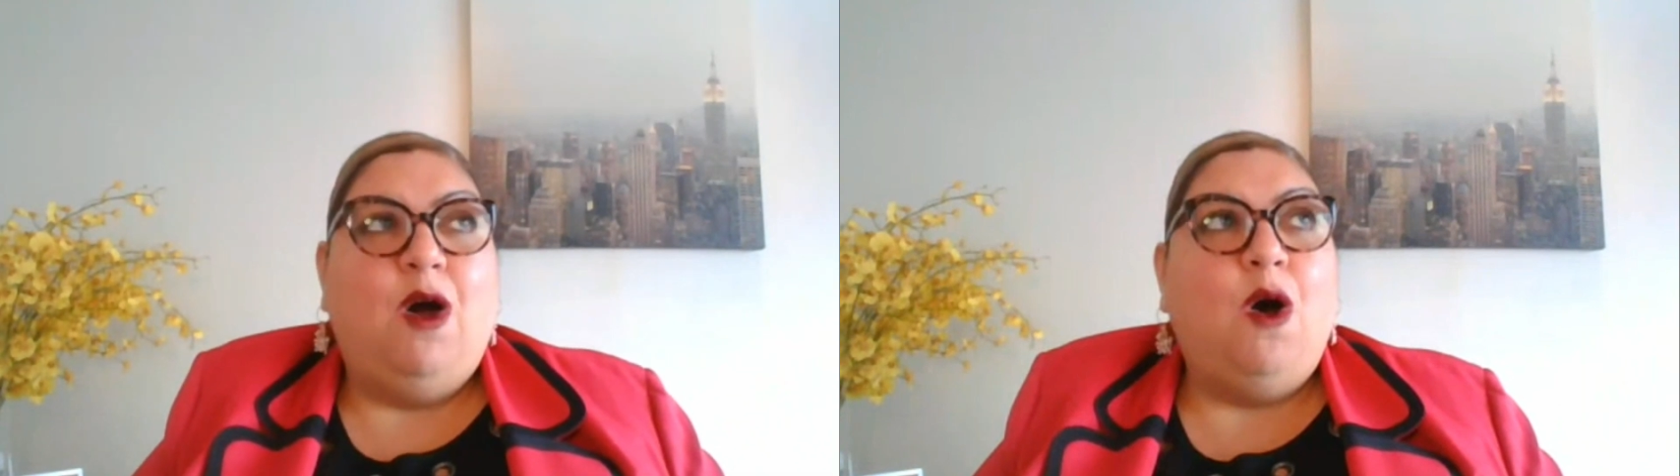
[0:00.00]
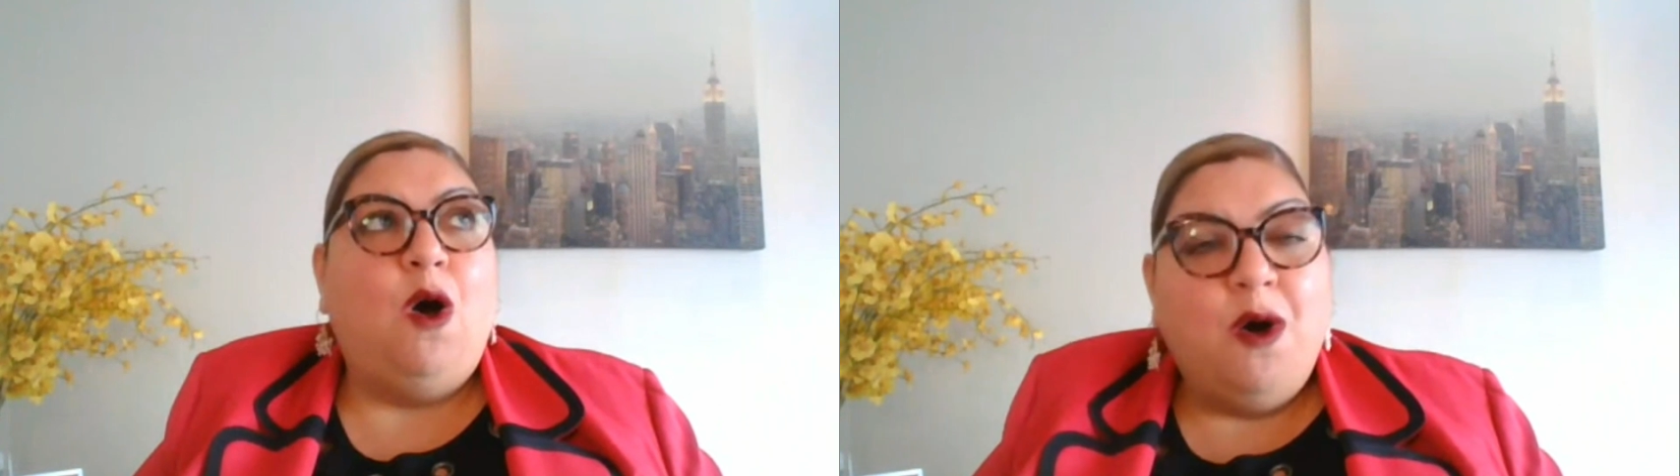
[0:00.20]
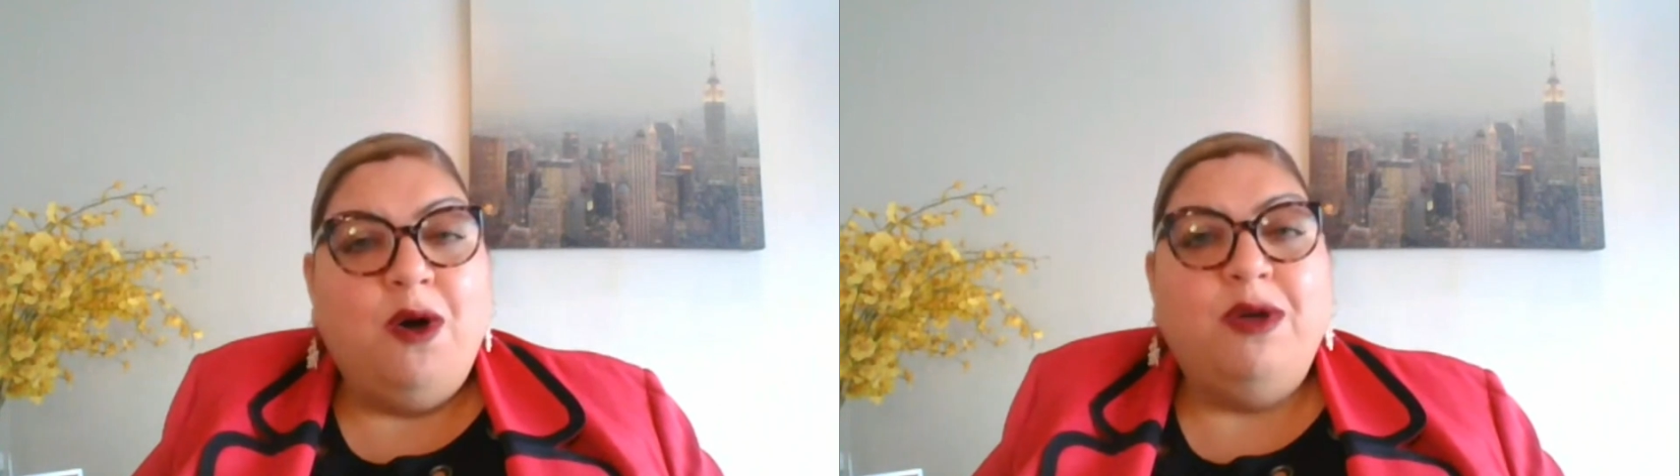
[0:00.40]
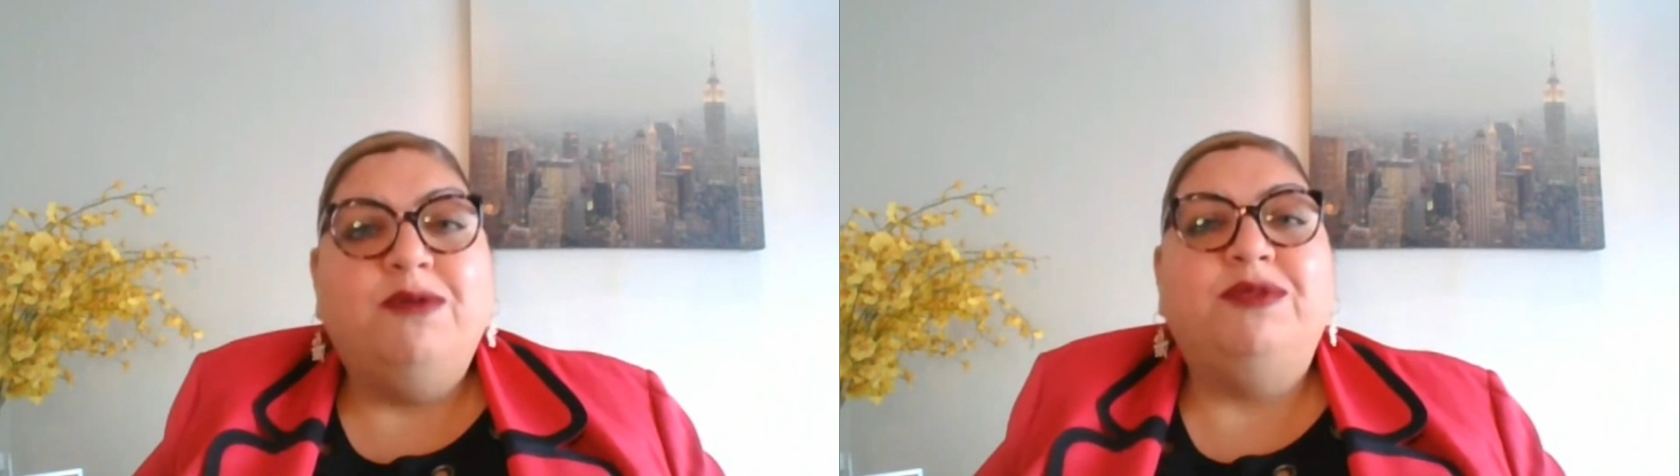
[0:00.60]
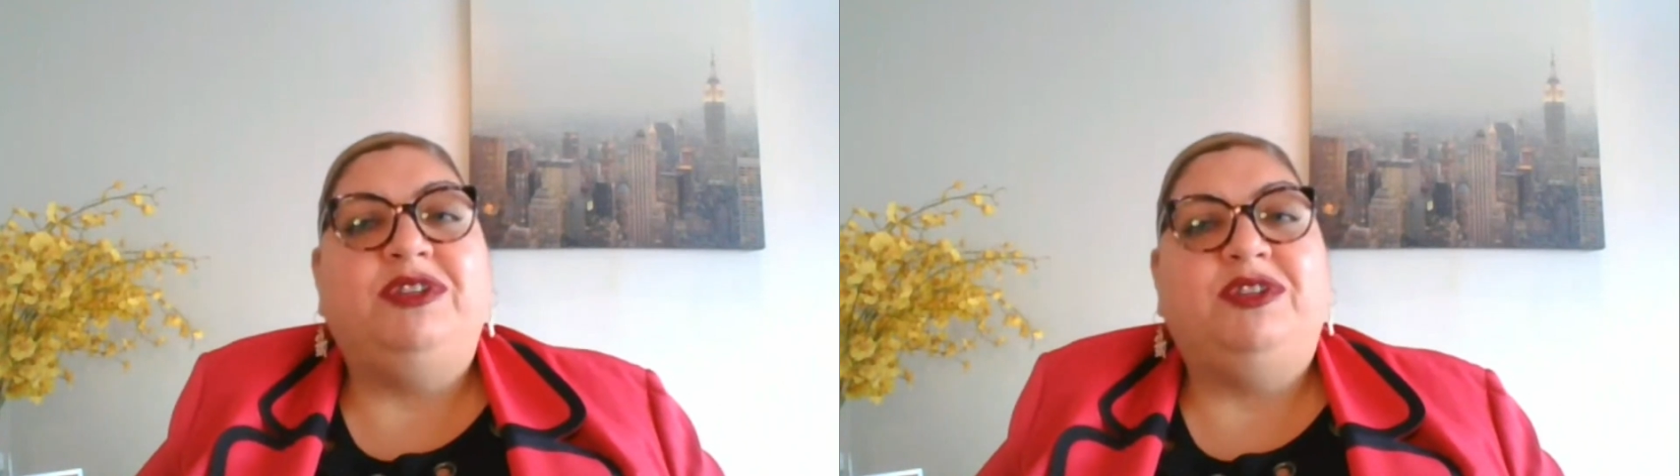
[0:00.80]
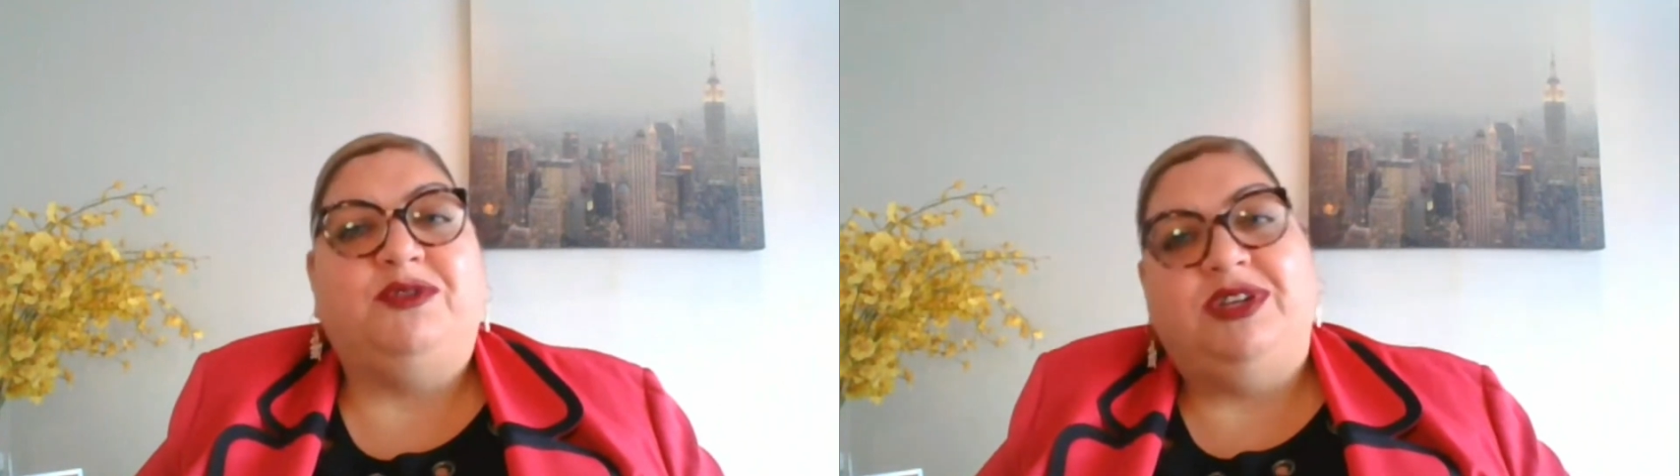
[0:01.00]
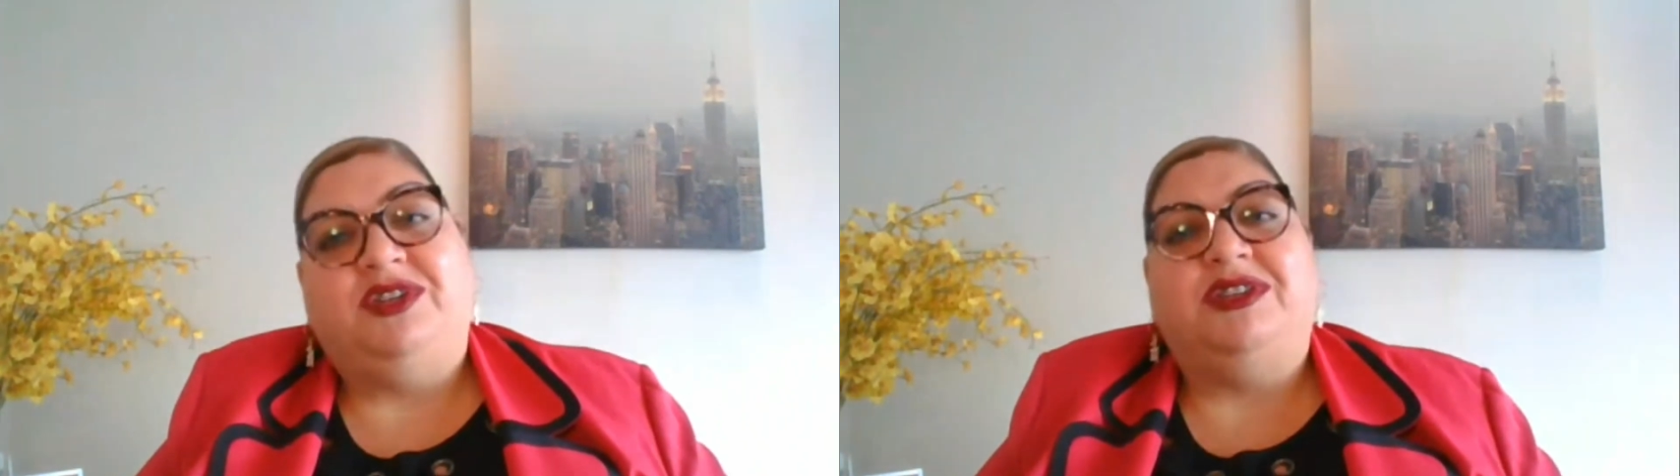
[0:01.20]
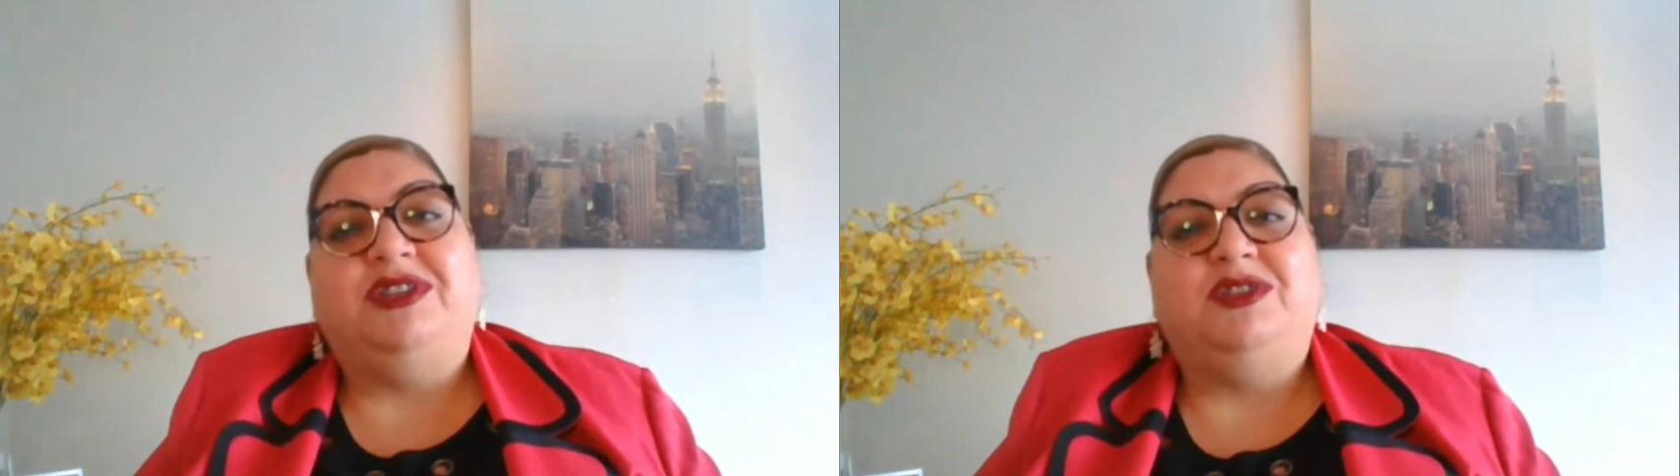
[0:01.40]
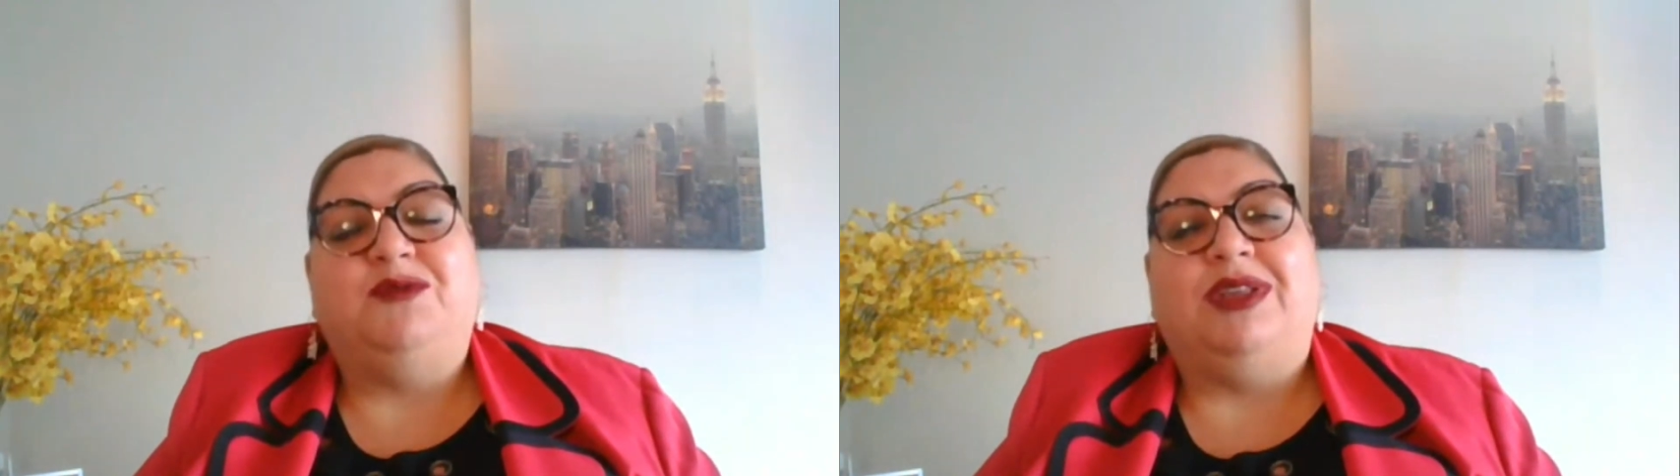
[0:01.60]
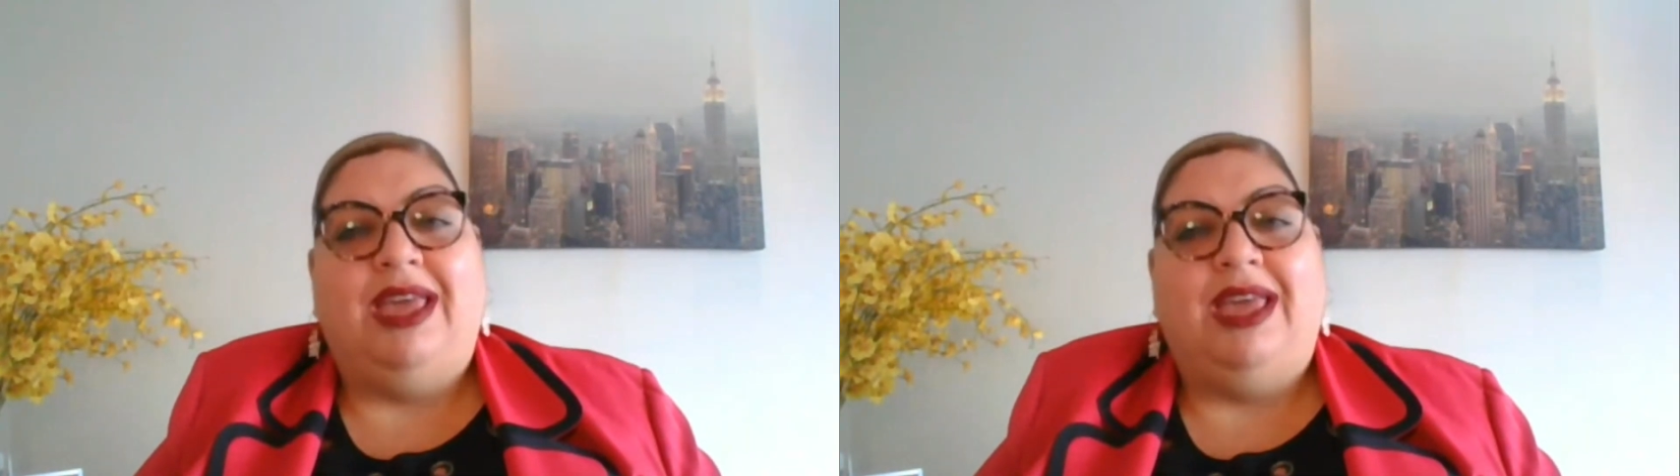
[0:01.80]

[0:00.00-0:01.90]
all restrictions